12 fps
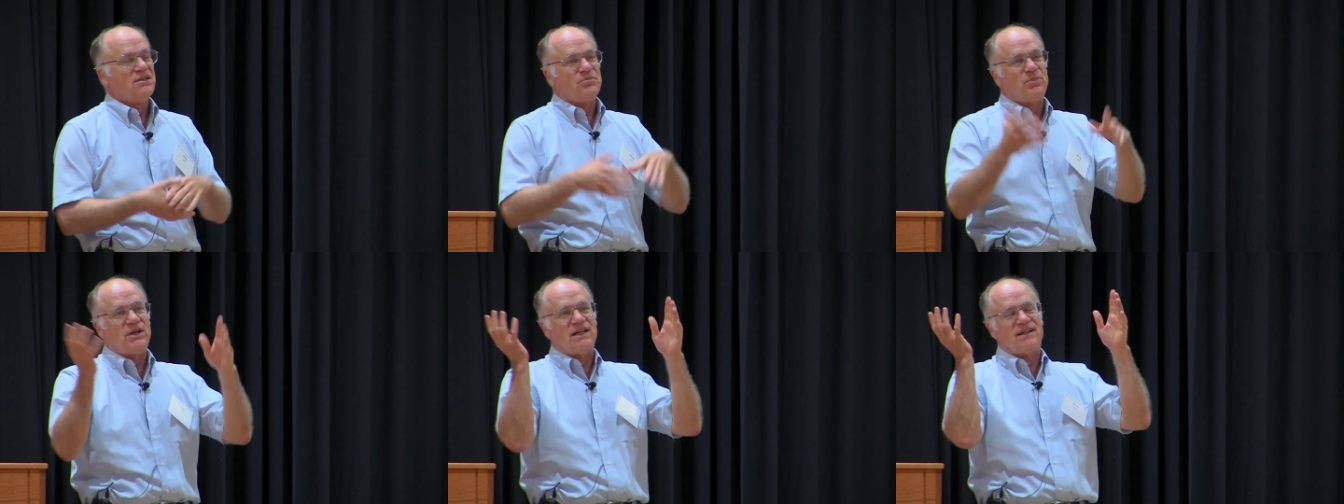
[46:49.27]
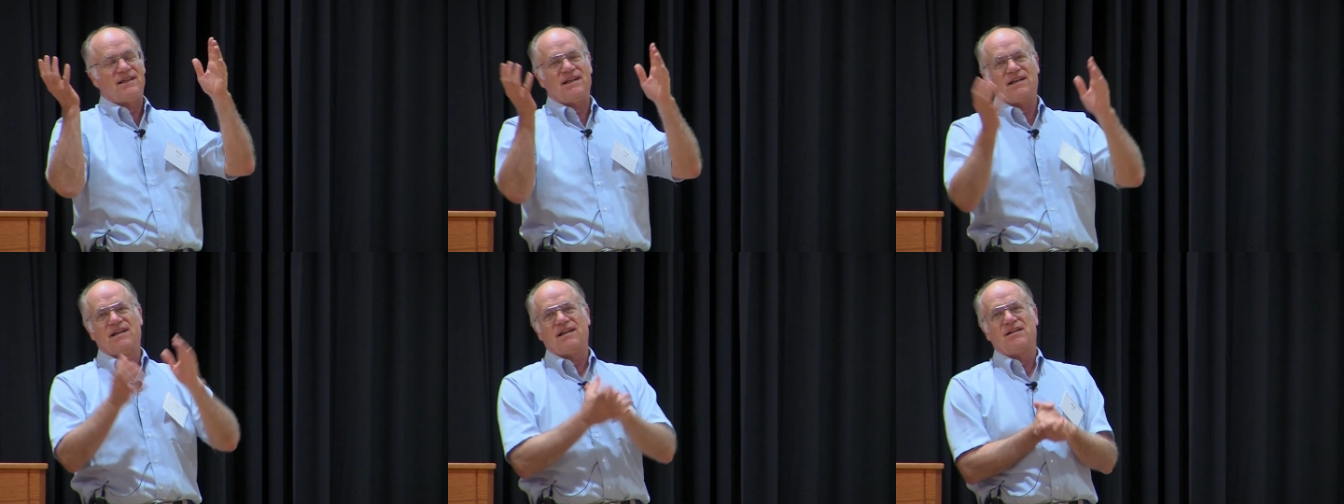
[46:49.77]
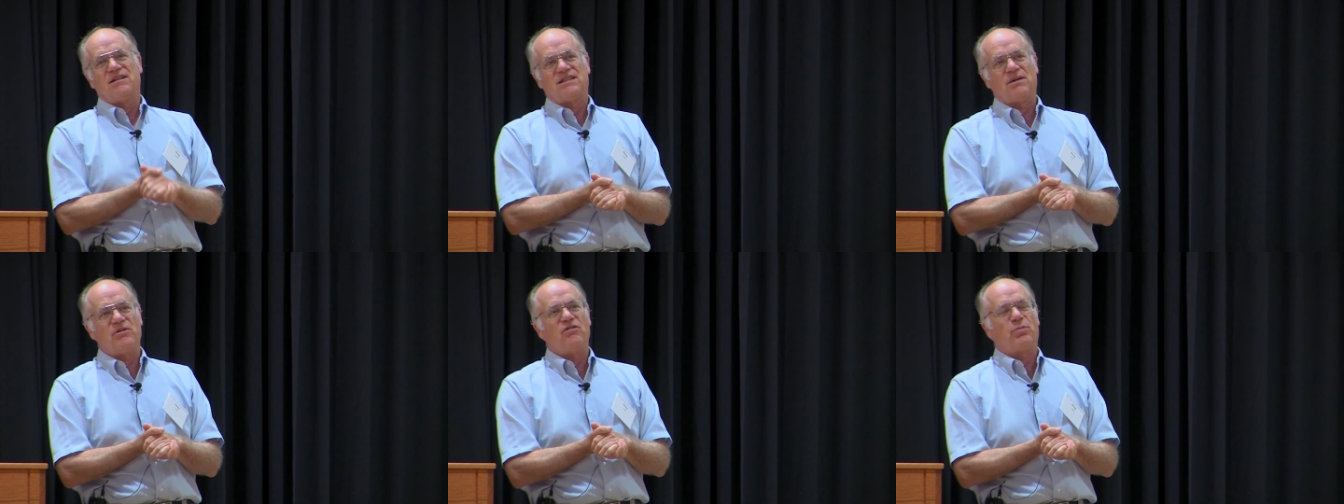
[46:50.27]
And some
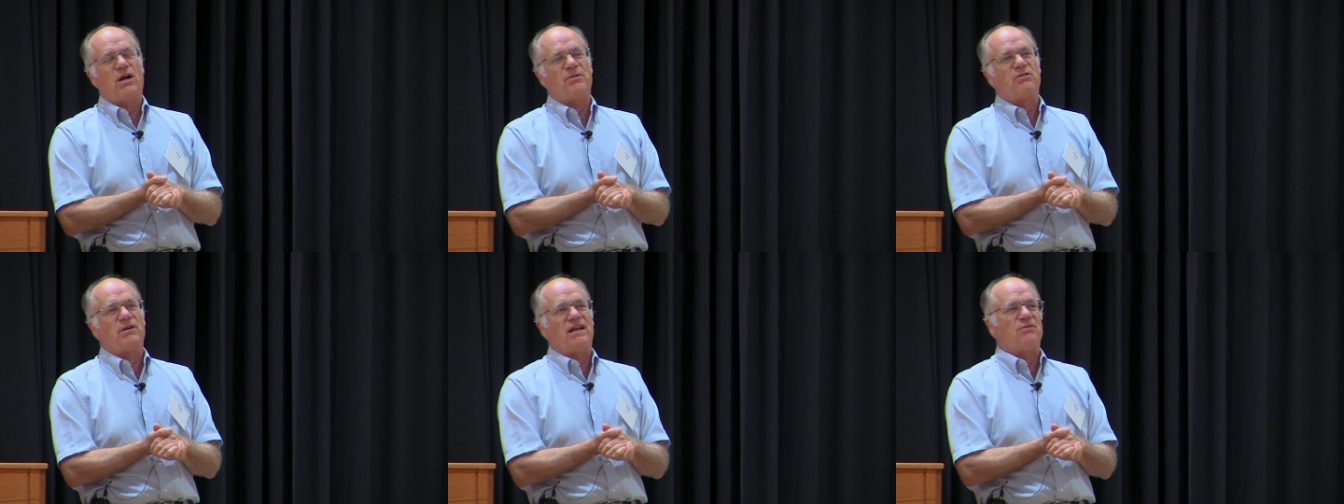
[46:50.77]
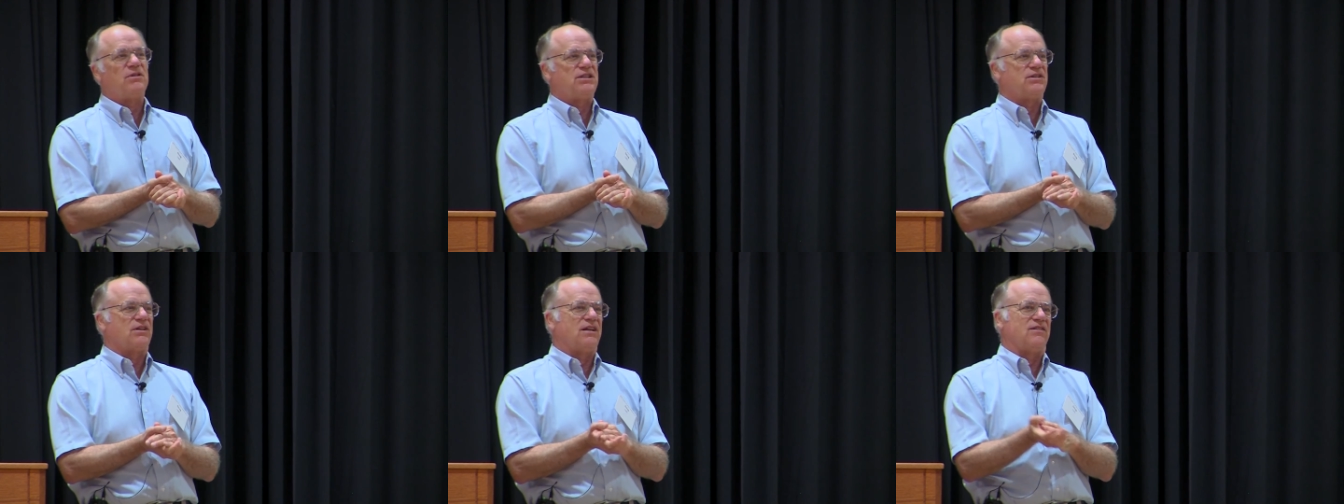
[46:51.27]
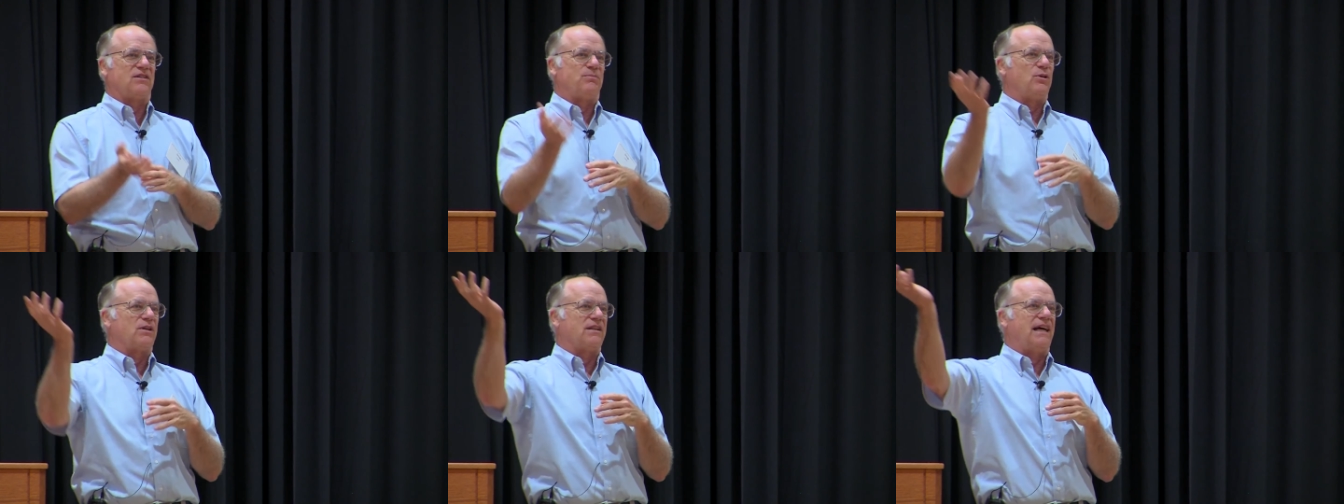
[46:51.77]
of you probably read Richard Love's
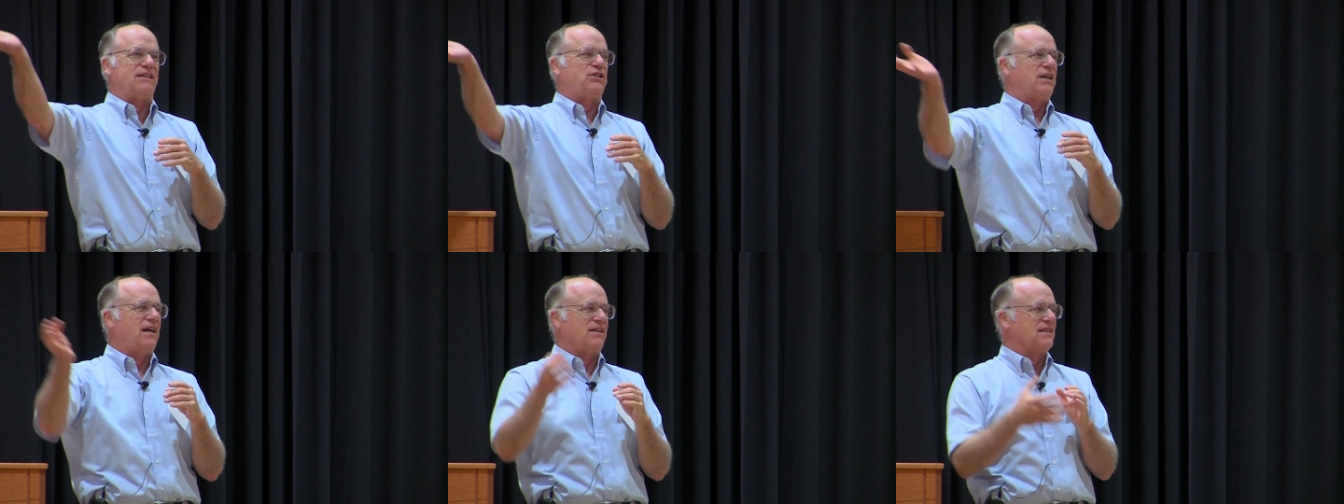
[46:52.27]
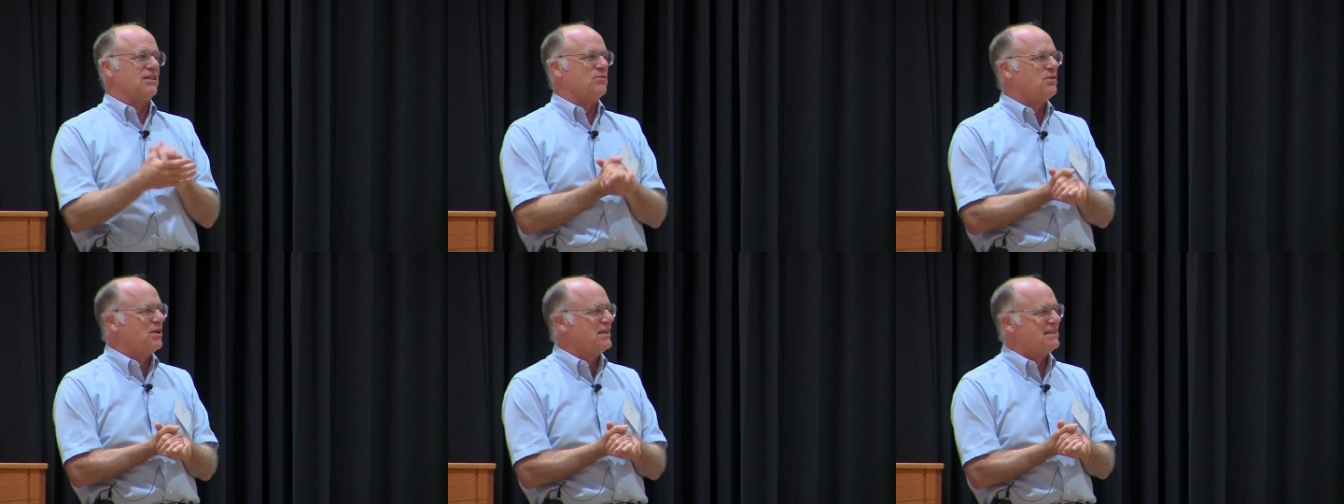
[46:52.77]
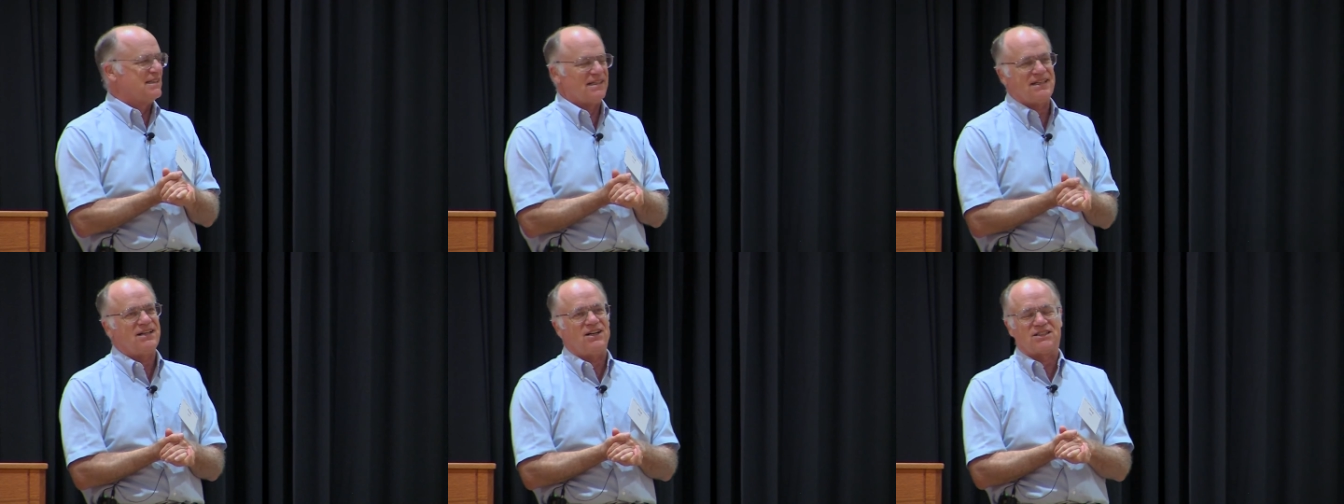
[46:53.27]
book, Last Child in the Woods, and he
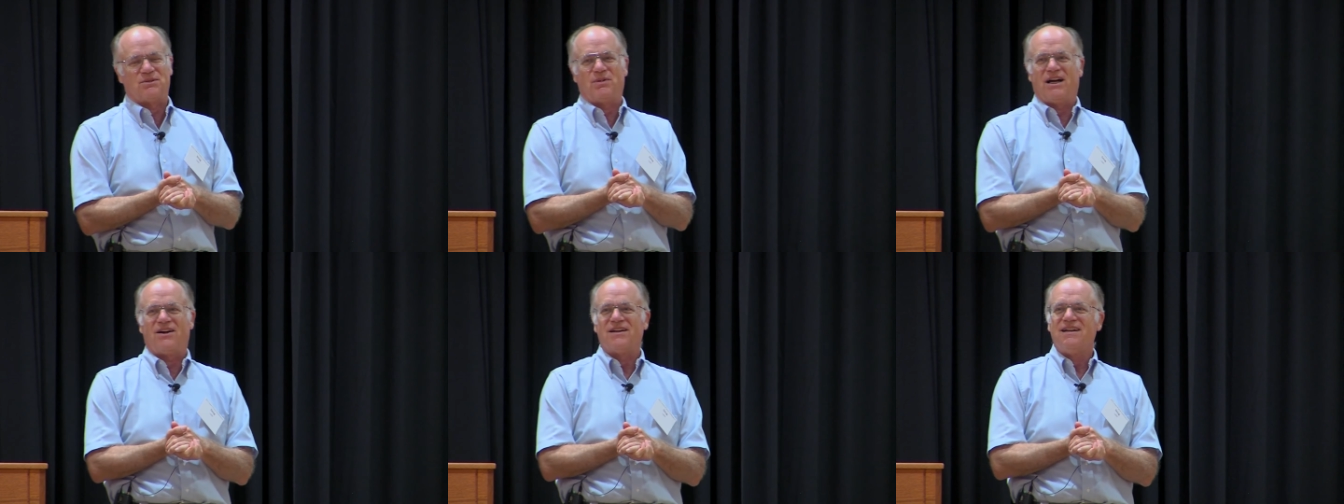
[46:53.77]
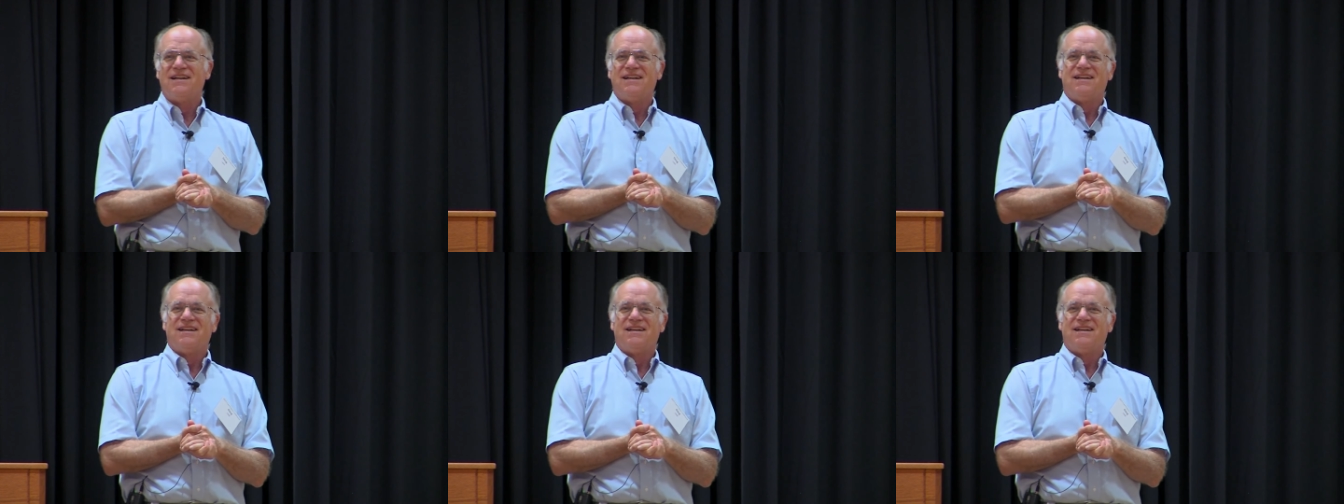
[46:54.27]
talks about,